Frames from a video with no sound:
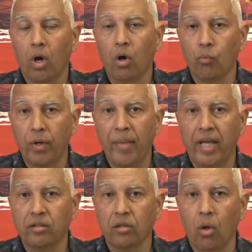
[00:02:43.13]

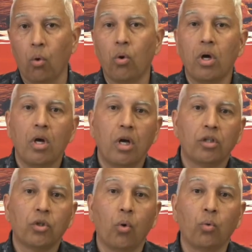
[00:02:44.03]
remains low.
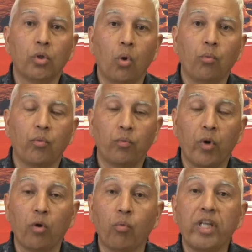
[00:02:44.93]
So
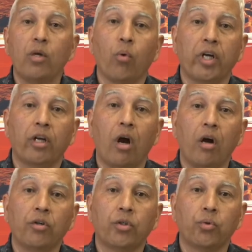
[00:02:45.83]
we're really working
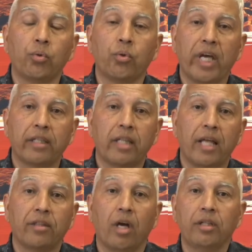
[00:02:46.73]
hard to get
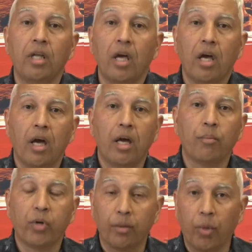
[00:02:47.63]
that done
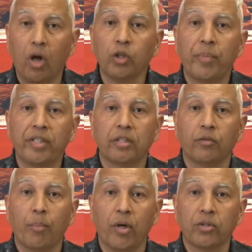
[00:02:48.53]
and put all the pieces of
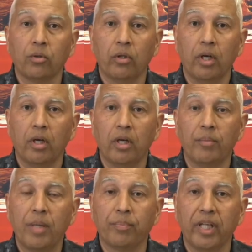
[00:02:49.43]
the puzzle
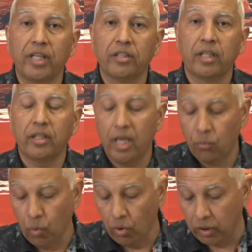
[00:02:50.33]
in place,
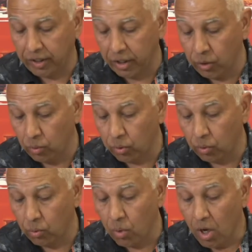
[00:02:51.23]
and we'll continue
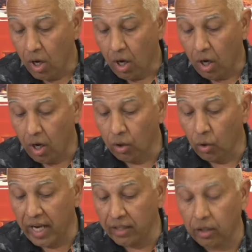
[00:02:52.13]
to
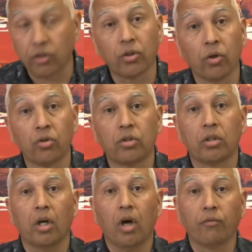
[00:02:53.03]
look at the concerns
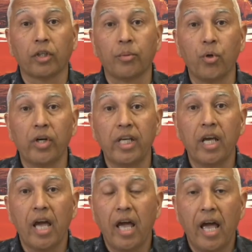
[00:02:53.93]
of the community
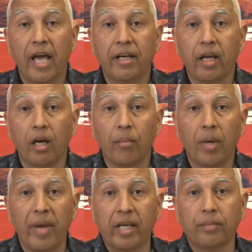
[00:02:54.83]
and
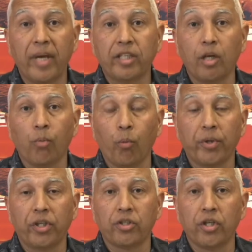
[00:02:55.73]
make the
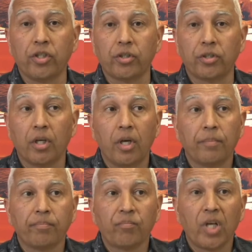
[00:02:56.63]
appropriate decisions.
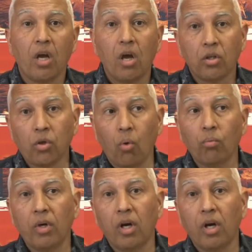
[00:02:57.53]
So